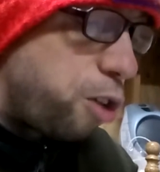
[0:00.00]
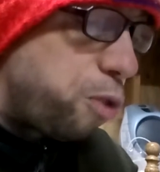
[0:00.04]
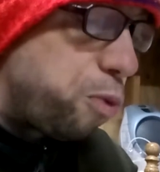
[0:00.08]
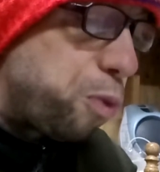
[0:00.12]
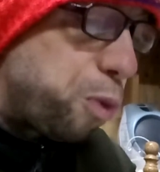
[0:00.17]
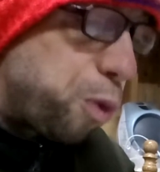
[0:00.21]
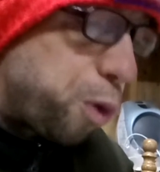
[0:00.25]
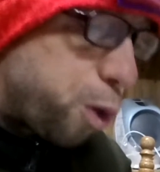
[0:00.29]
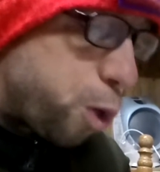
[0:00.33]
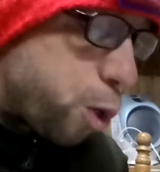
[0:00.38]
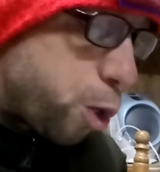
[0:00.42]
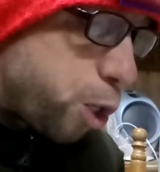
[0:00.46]

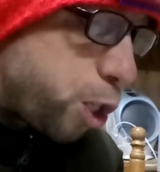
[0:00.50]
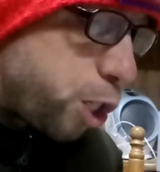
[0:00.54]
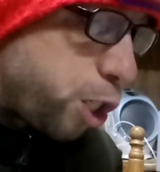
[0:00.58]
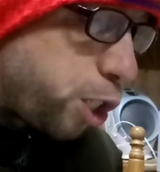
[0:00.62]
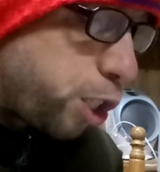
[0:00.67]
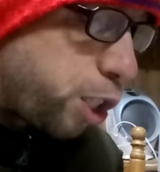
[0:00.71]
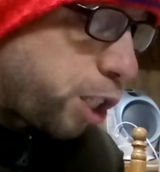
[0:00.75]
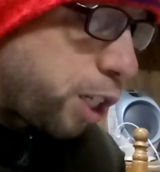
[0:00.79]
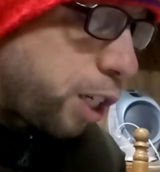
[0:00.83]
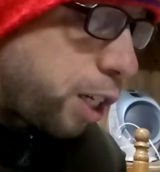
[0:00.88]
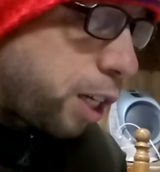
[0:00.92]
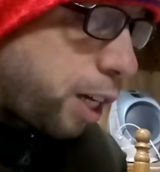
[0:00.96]

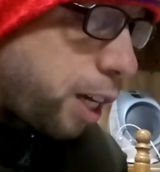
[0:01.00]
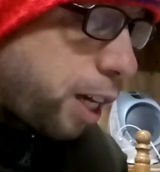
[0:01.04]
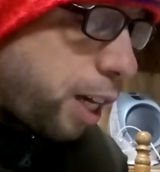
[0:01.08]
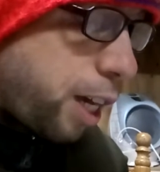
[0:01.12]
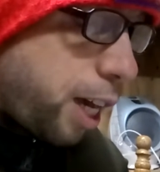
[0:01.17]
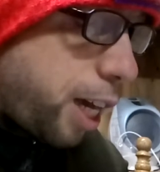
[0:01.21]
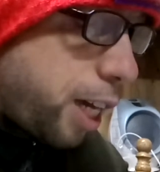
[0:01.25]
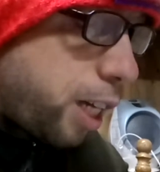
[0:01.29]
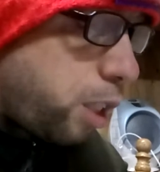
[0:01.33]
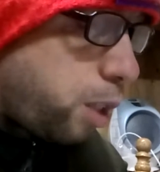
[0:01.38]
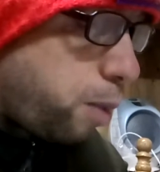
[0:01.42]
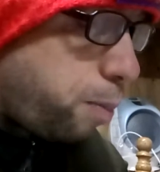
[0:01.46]
Wars,
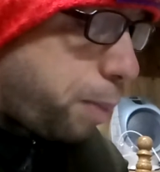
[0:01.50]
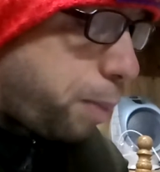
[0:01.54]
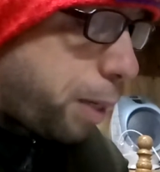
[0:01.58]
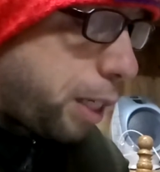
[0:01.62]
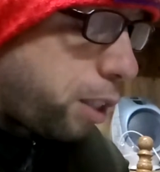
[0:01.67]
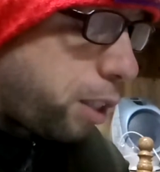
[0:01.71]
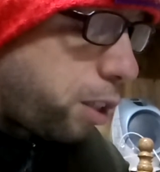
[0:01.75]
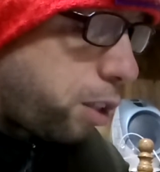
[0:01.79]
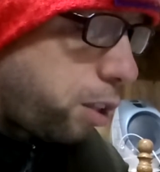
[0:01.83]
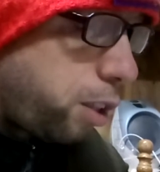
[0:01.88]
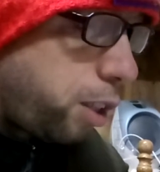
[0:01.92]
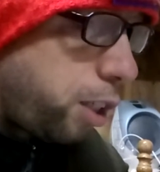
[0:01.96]

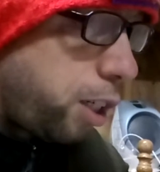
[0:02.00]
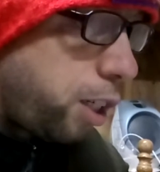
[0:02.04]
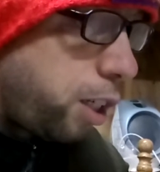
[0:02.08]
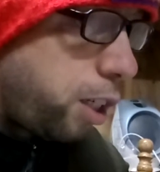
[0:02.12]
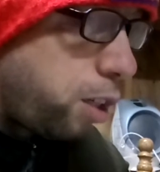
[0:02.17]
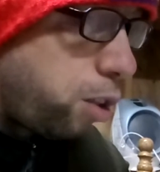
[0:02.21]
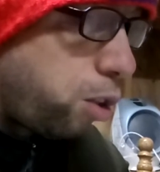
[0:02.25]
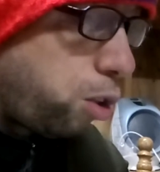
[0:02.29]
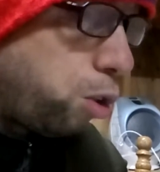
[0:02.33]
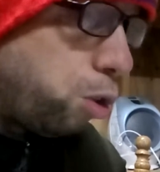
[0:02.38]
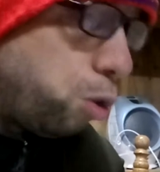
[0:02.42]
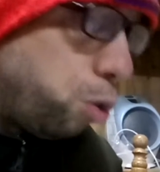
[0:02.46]
especially
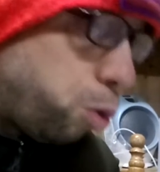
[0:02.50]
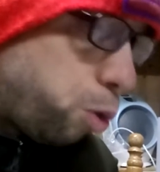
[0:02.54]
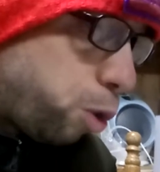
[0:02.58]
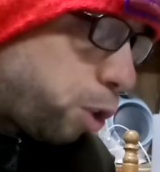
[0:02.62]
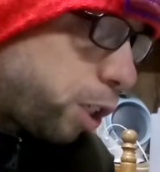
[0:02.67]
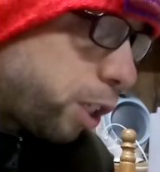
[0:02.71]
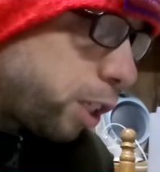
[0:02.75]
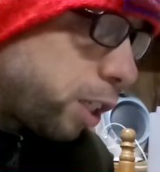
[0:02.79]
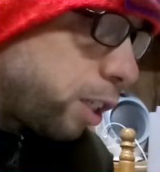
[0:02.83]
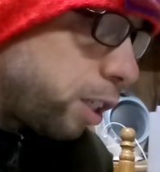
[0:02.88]
Luke